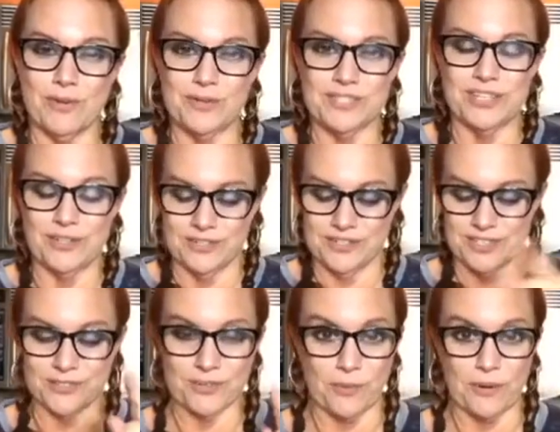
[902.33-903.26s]
Bravo
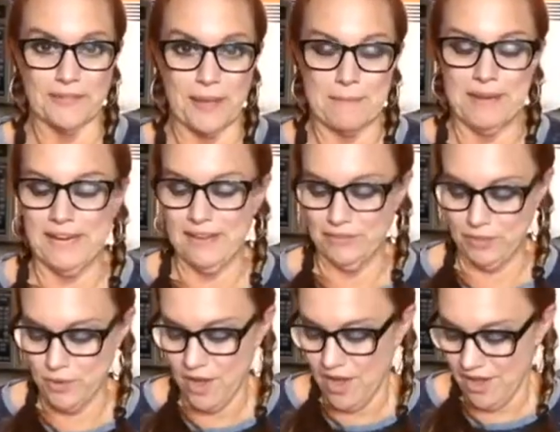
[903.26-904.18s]
stickers because there weren't that many
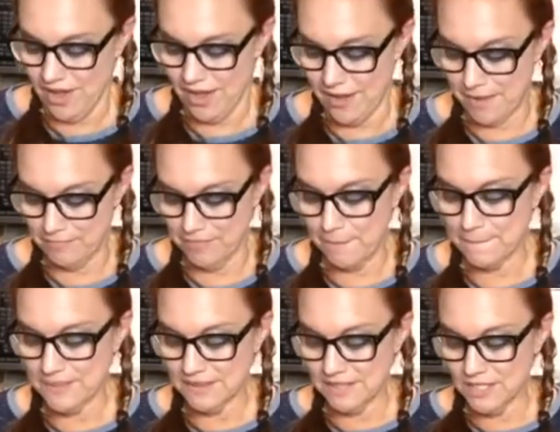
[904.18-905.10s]
of you. Um,
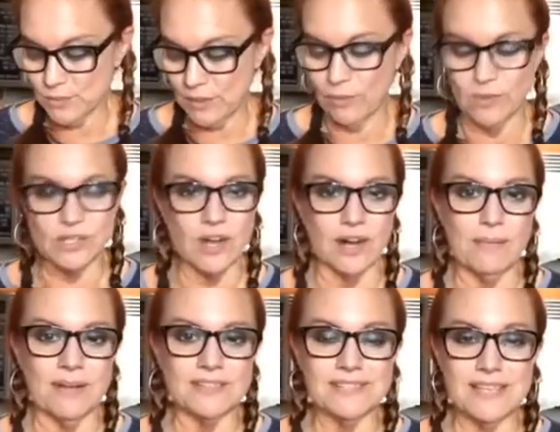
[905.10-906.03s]
but this week we were
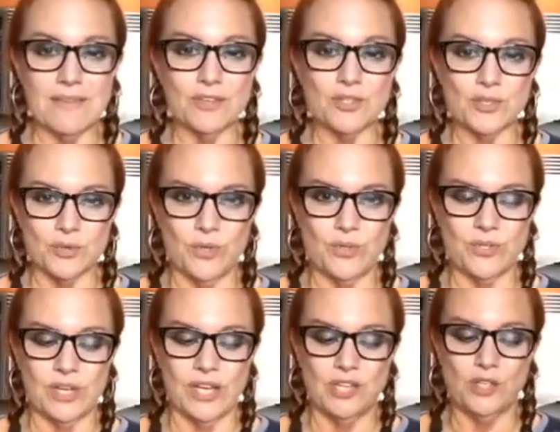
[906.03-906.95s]
talking about seven
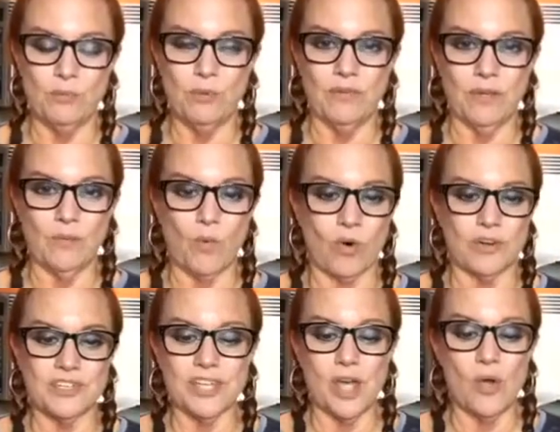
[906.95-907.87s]
truths to get you moving
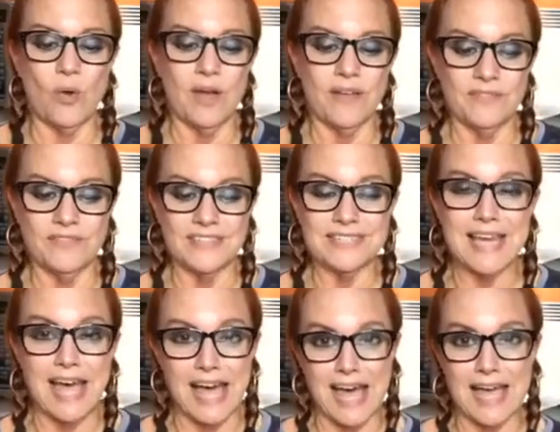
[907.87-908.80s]
more. So the
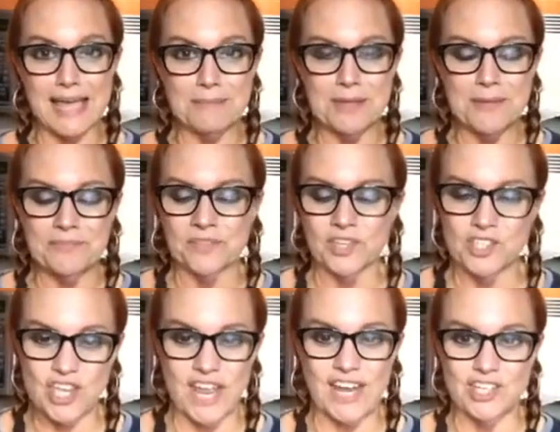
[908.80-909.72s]
time
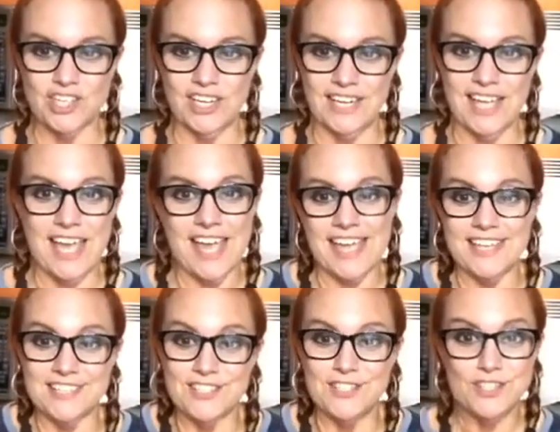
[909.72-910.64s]
changing
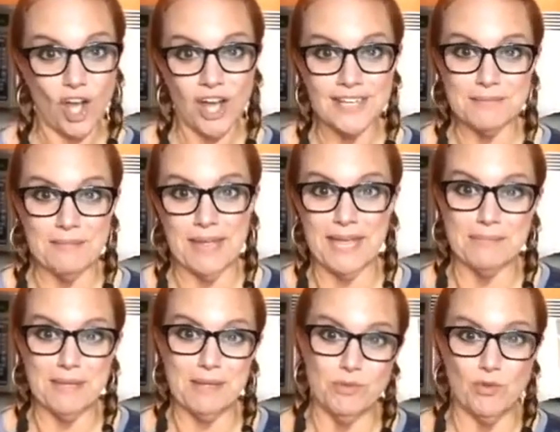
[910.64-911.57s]
is not
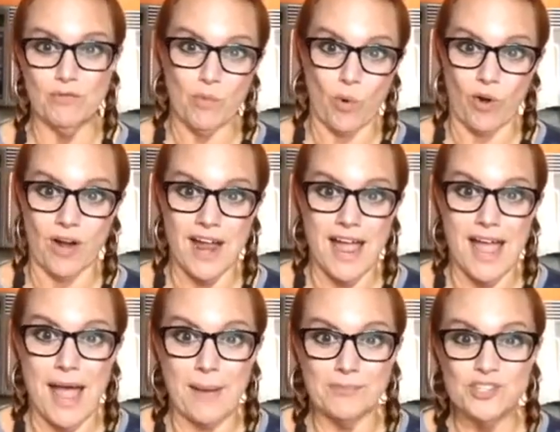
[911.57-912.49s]
making me move more.
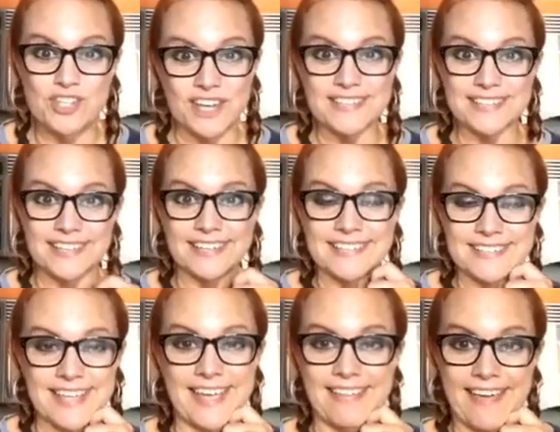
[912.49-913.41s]
I'm just gonna
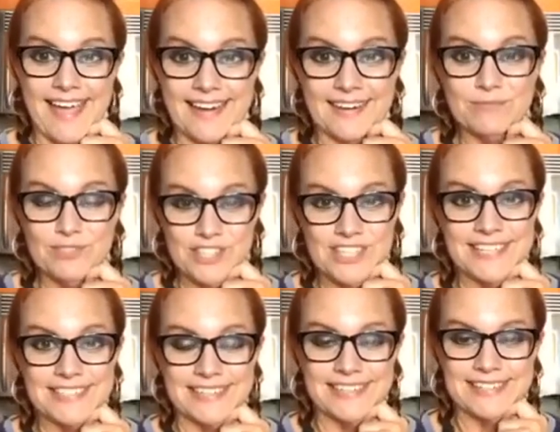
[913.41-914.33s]
say that.
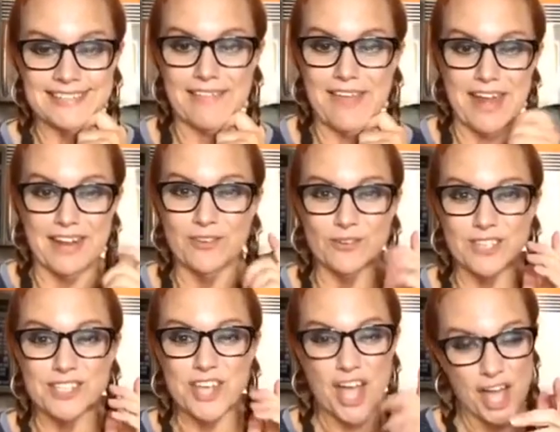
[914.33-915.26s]
Just gonna say that. And
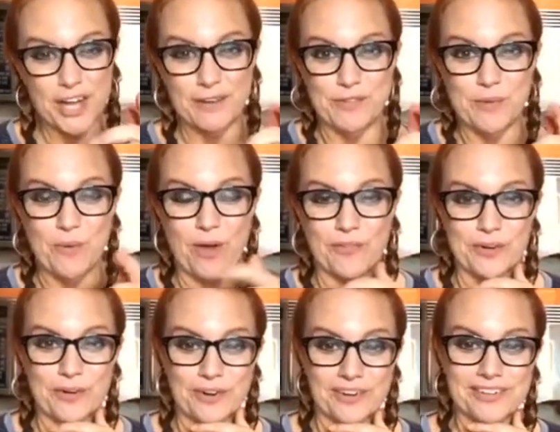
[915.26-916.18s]
there's a ton of you all
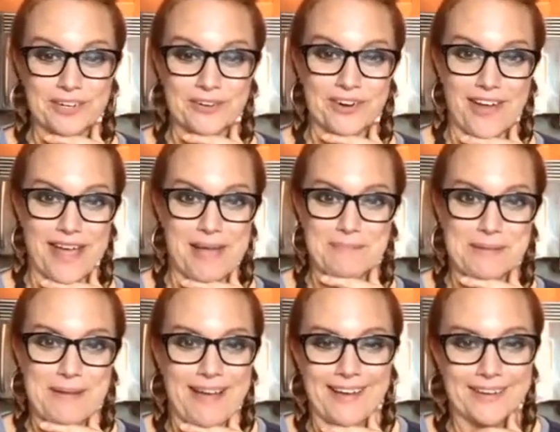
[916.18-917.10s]
that are that are not
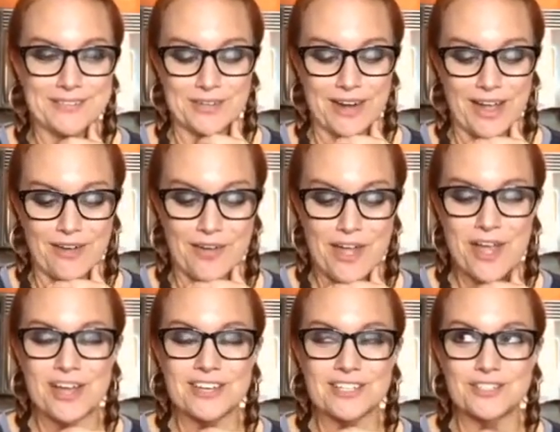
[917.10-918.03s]
happy about how, how
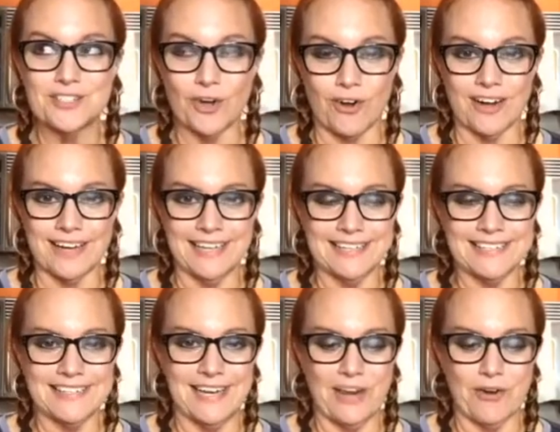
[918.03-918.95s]
dark it
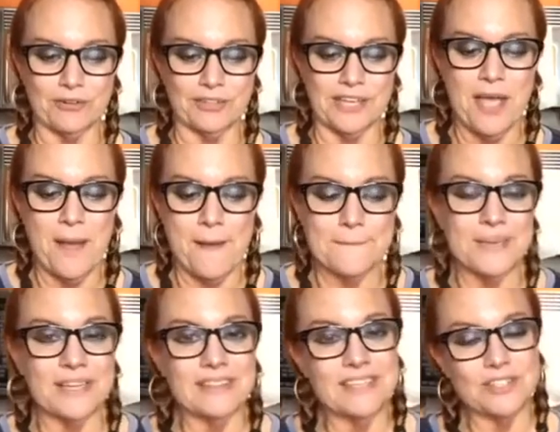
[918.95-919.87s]
is getting early.
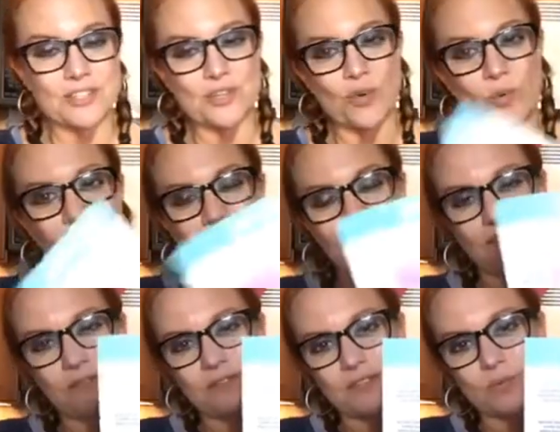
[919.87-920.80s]
But this is your
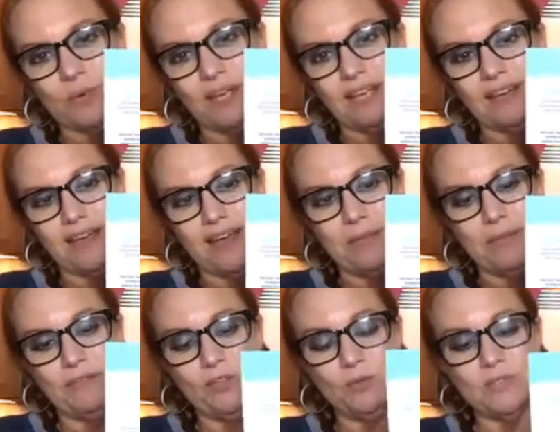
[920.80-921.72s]
weekly for this week.
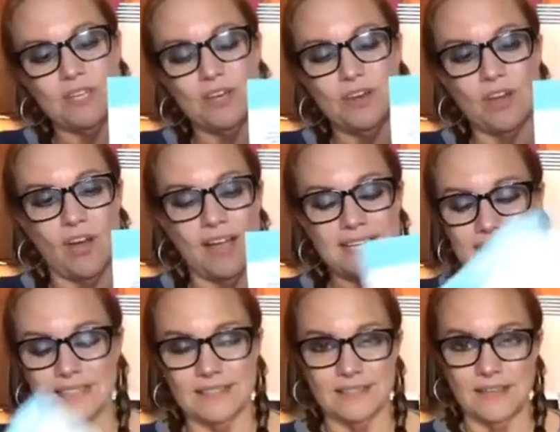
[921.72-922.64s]
Um, if you did
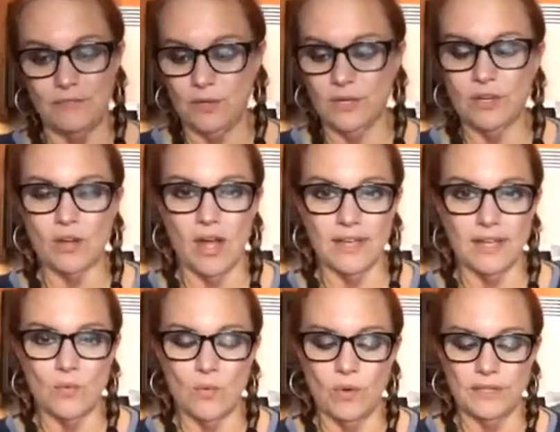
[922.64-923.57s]
not if you did
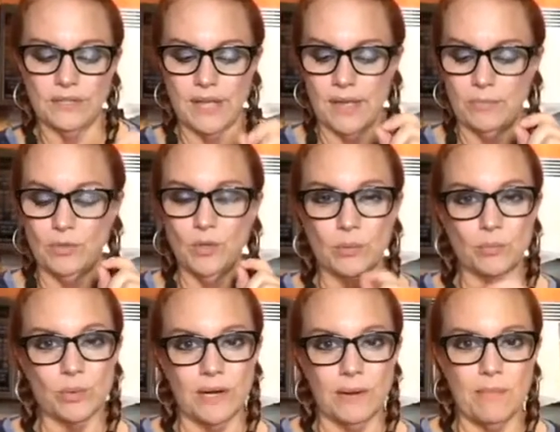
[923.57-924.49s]
not get one, um, you
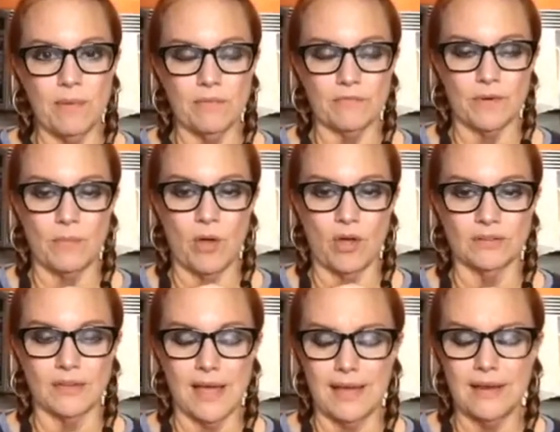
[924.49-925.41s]
can print them from
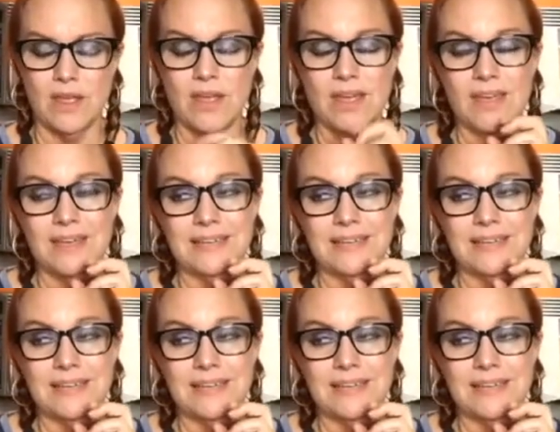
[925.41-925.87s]
online.